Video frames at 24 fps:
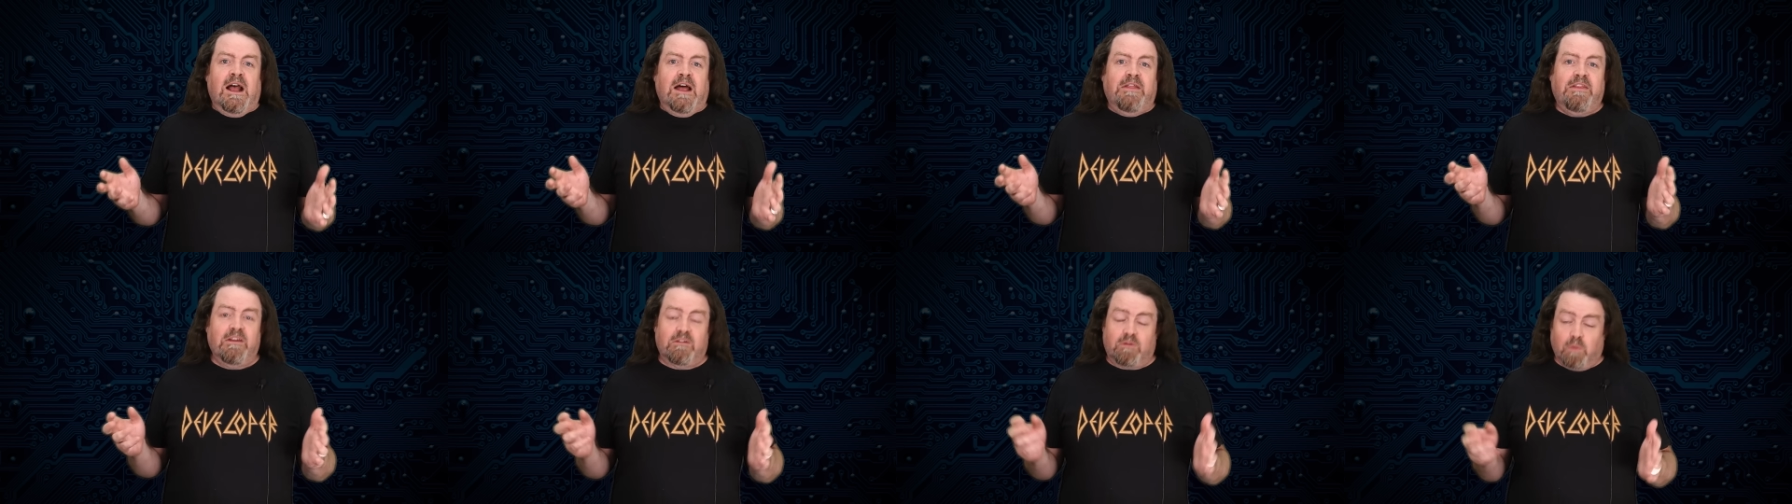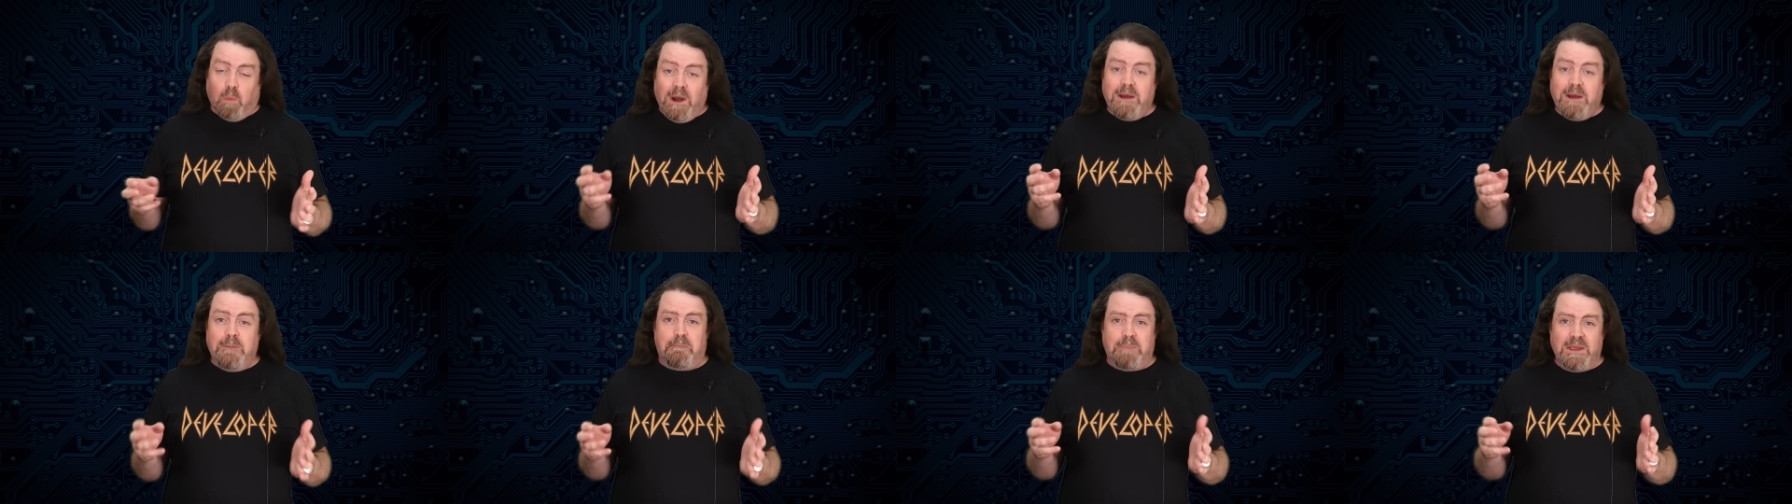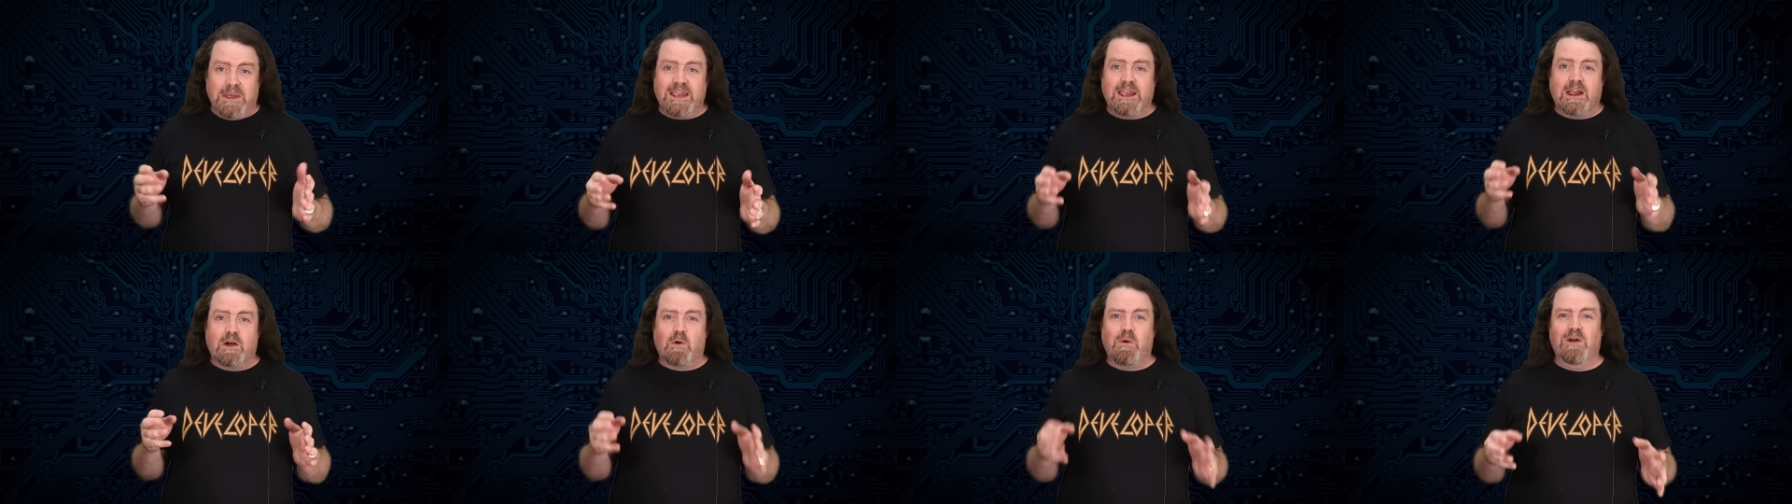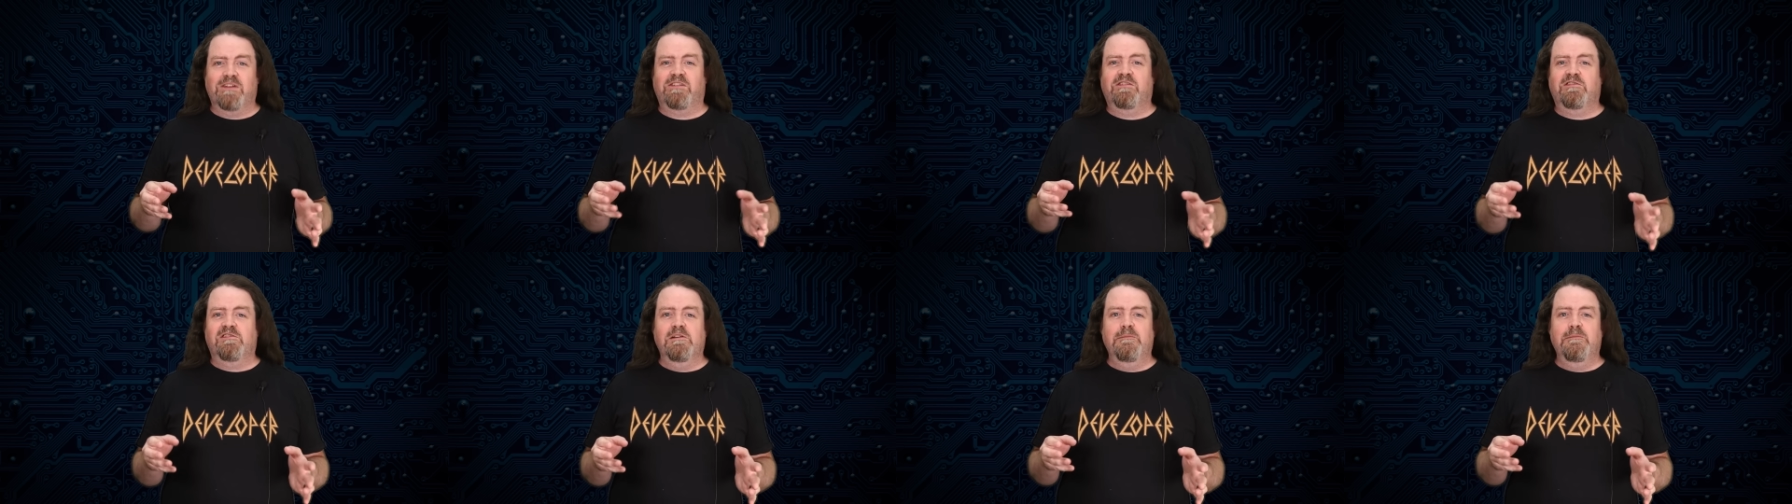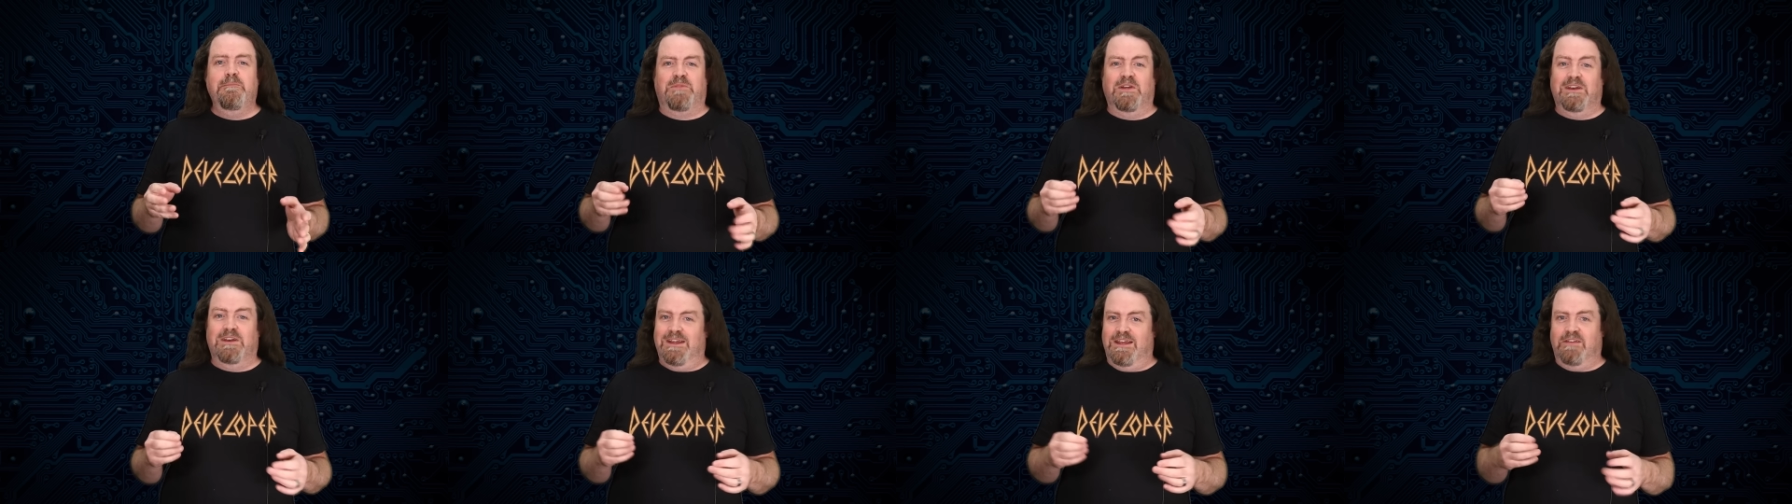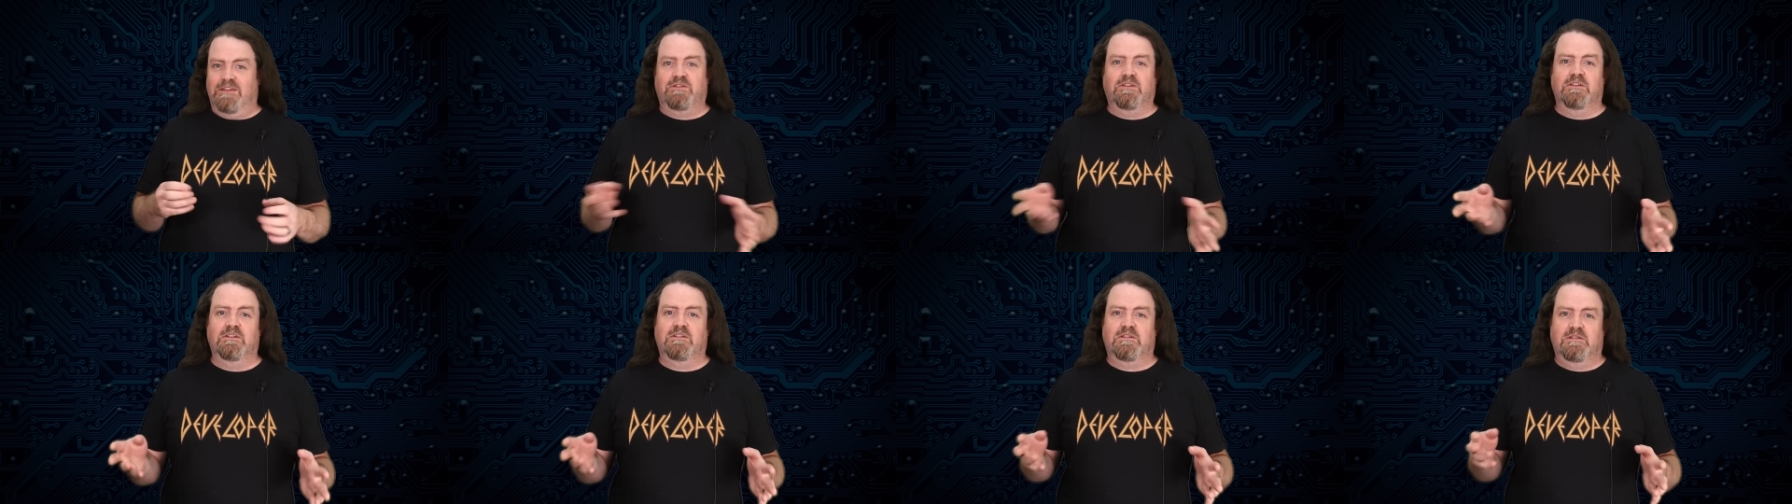There's one big question that
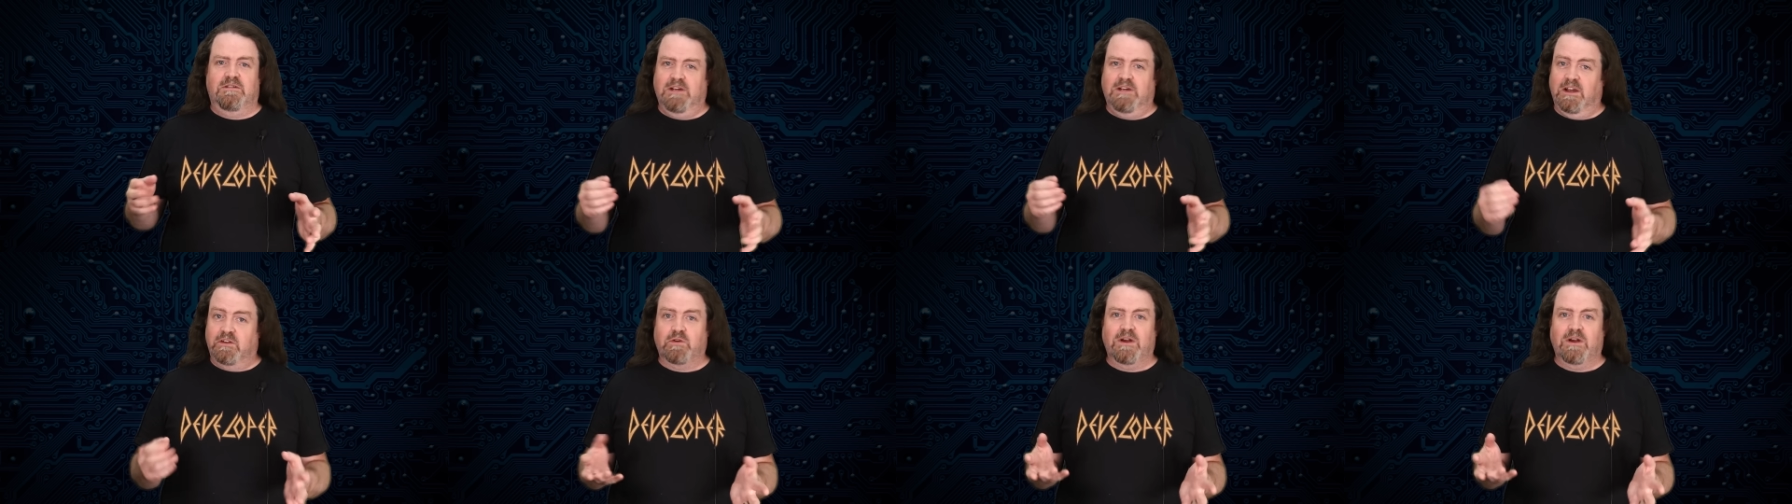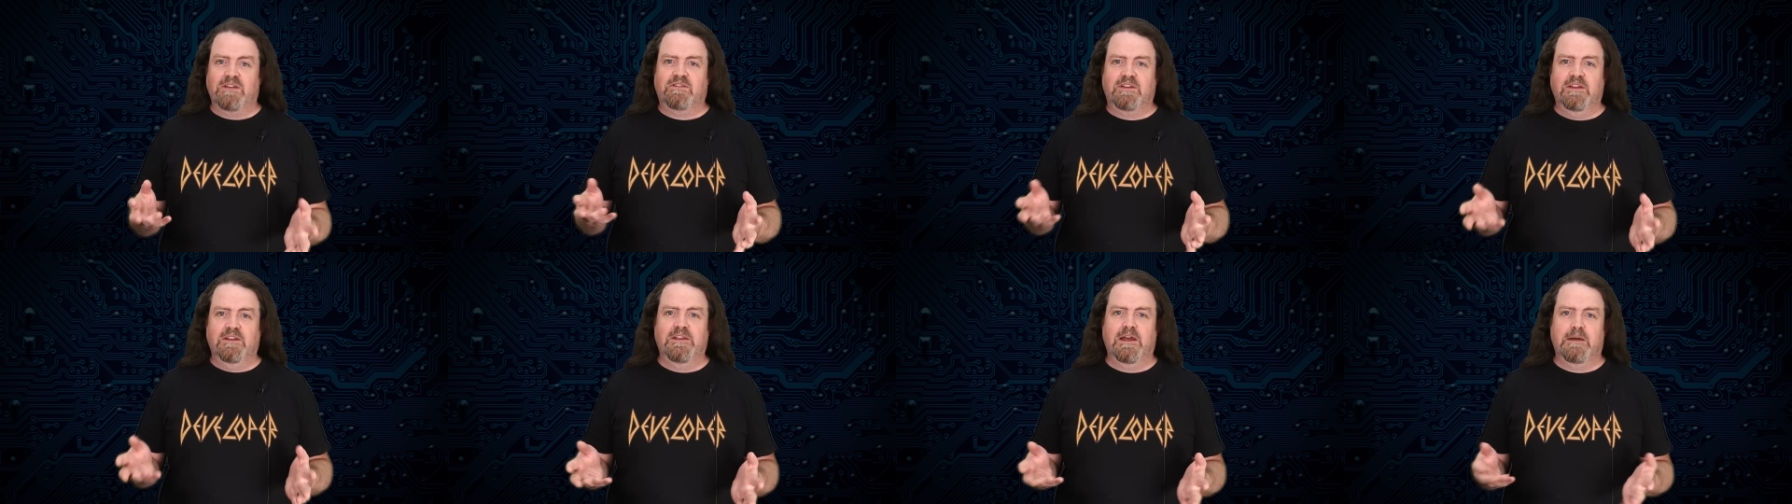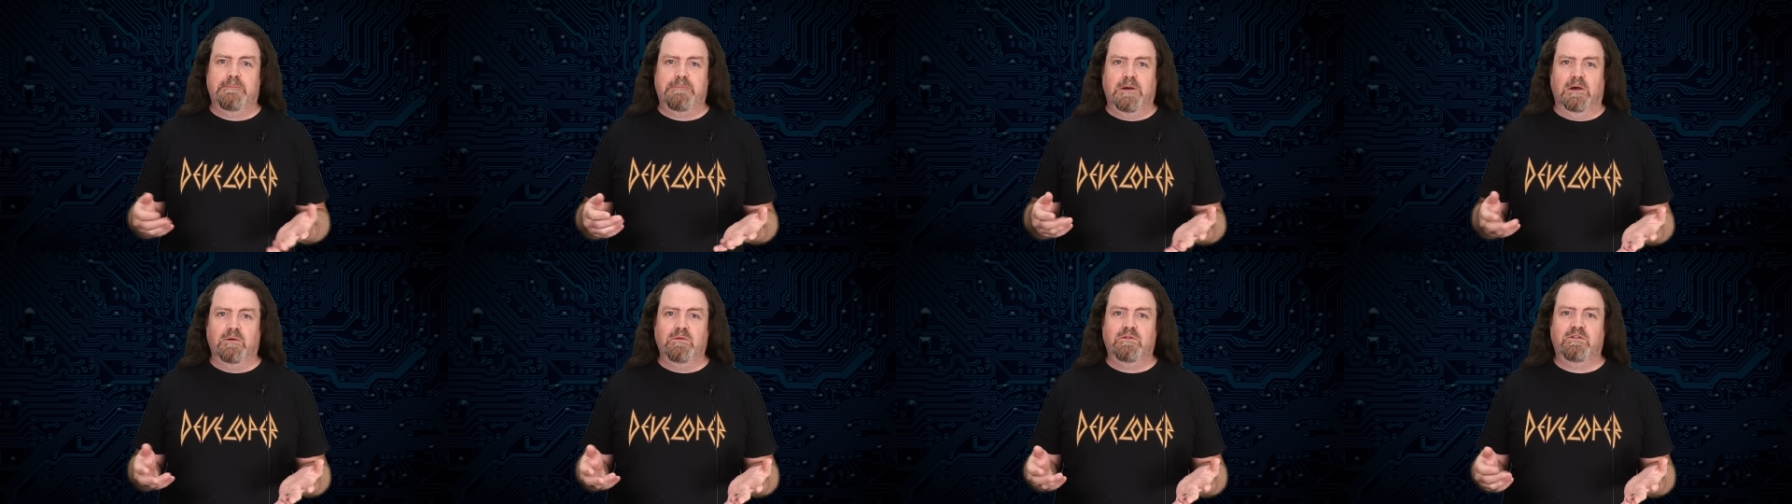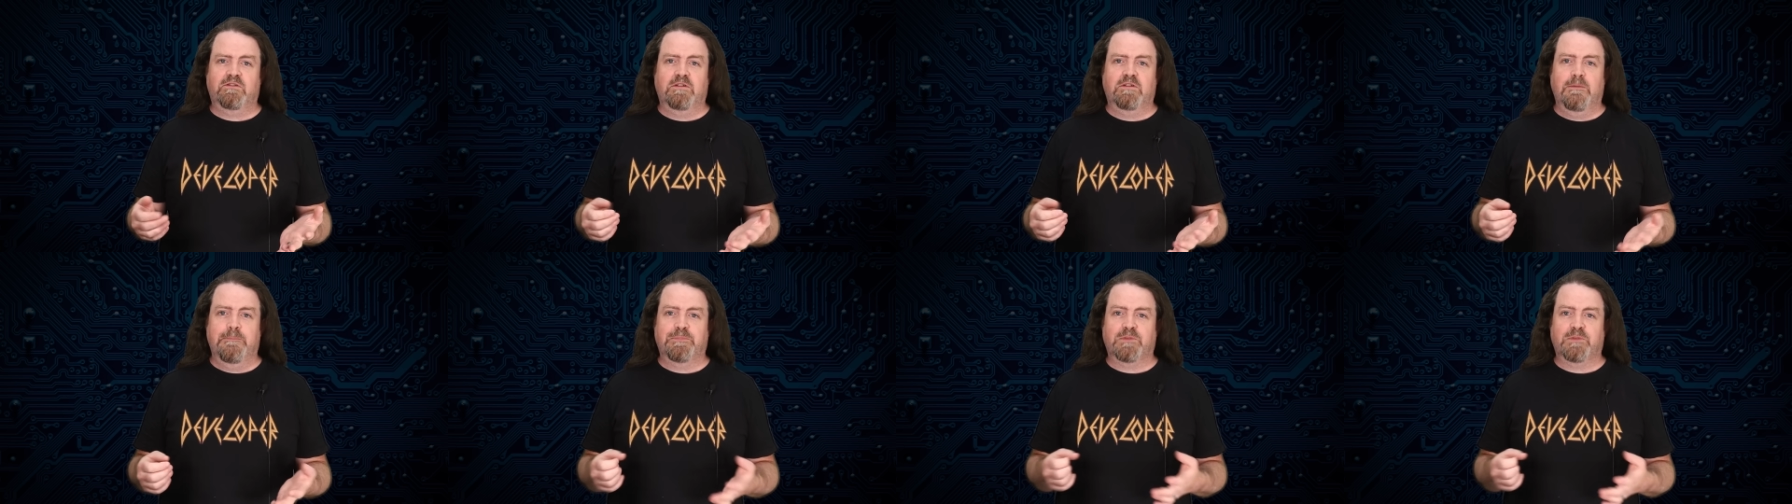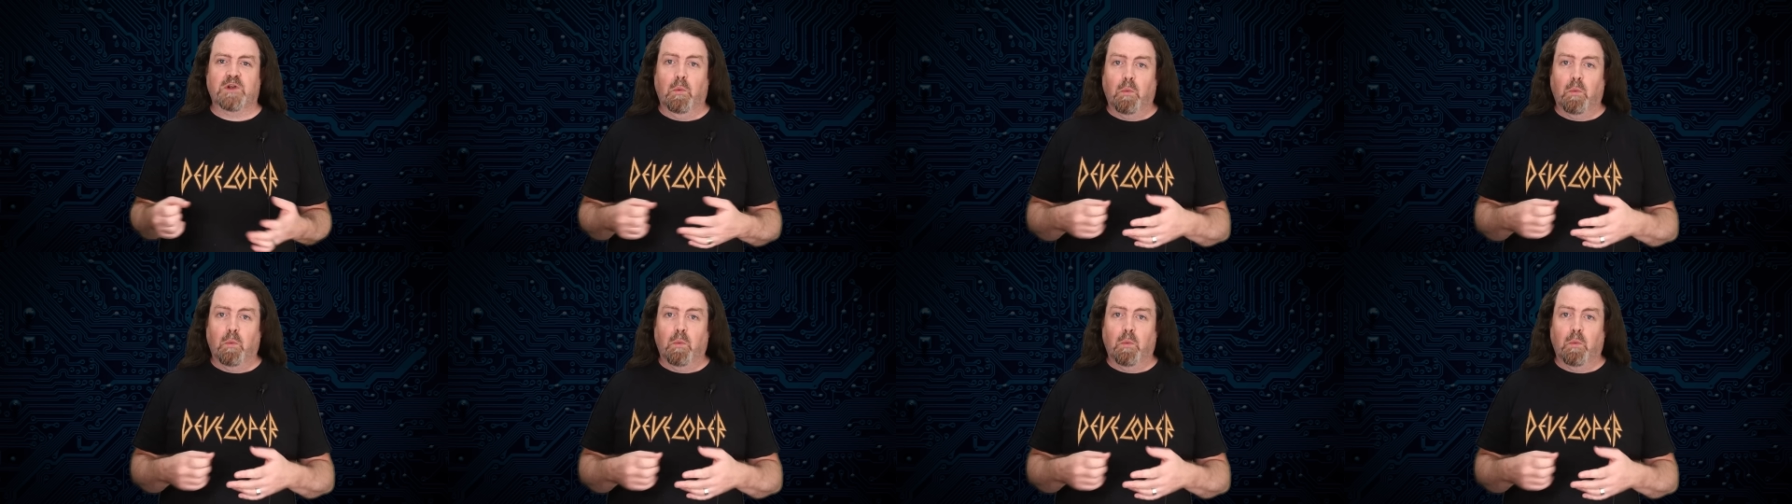isn't addressed in their post,